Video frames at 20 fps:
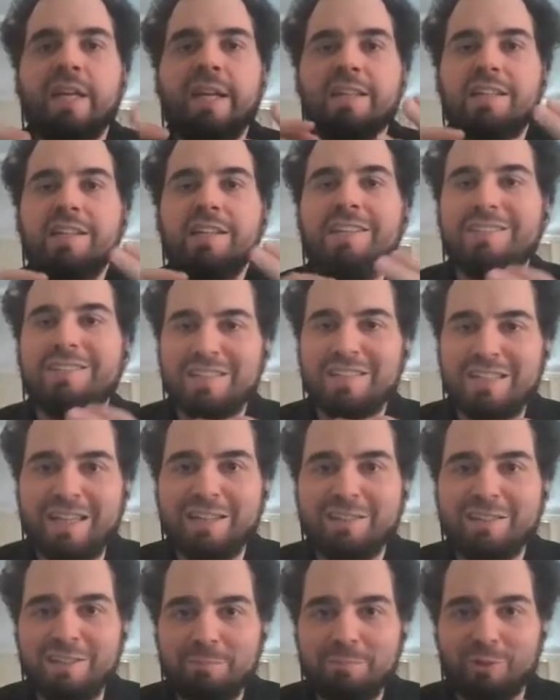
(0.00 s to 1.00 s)
And it is a
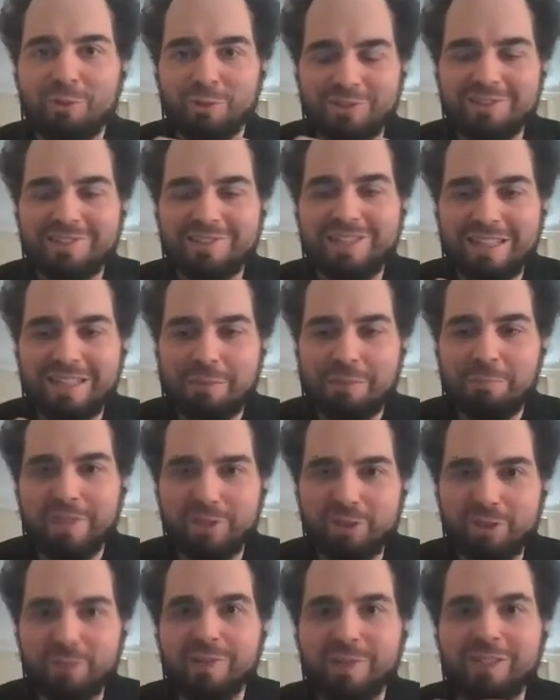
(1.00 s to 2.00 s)
lengthy process, like I
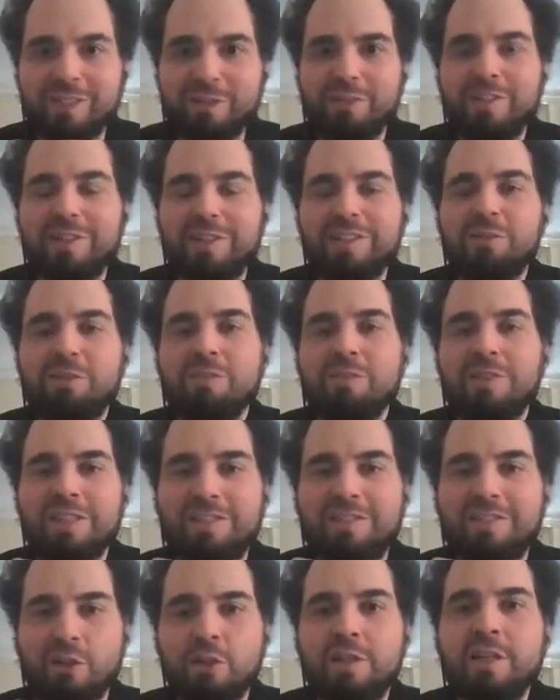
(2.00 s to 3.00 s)
mentioned, particularly
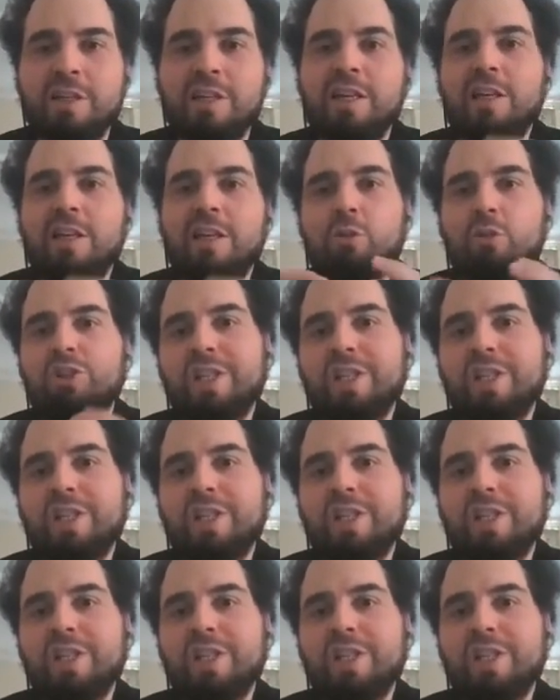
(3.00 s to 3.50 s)
in Silk,